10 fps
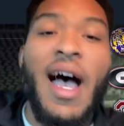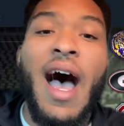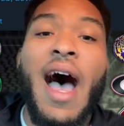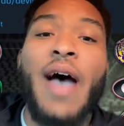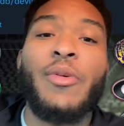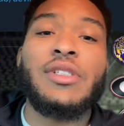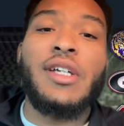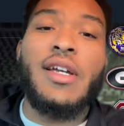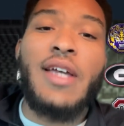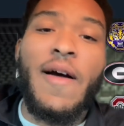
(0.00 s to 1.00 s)
Alright, what's
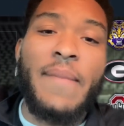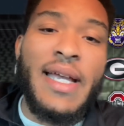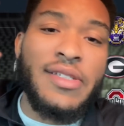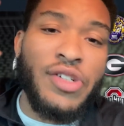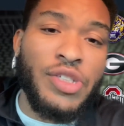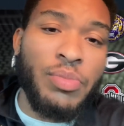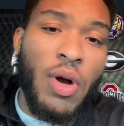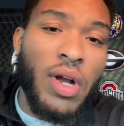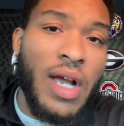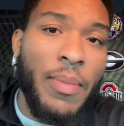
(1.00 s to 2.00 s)
good, y'all, man? So this
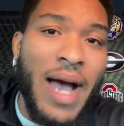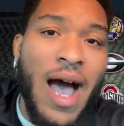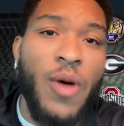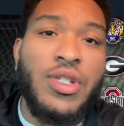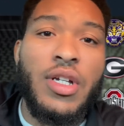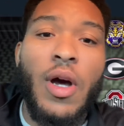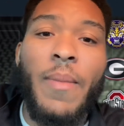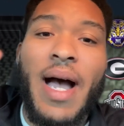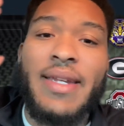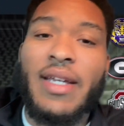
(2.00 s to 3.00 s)
broke a couple hours ago,
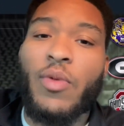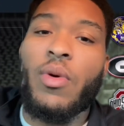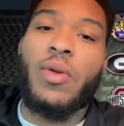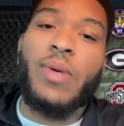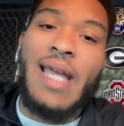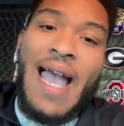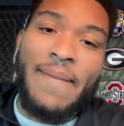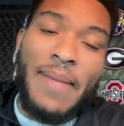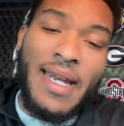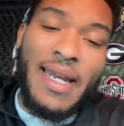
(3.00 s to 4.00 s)
but I did want to react, man.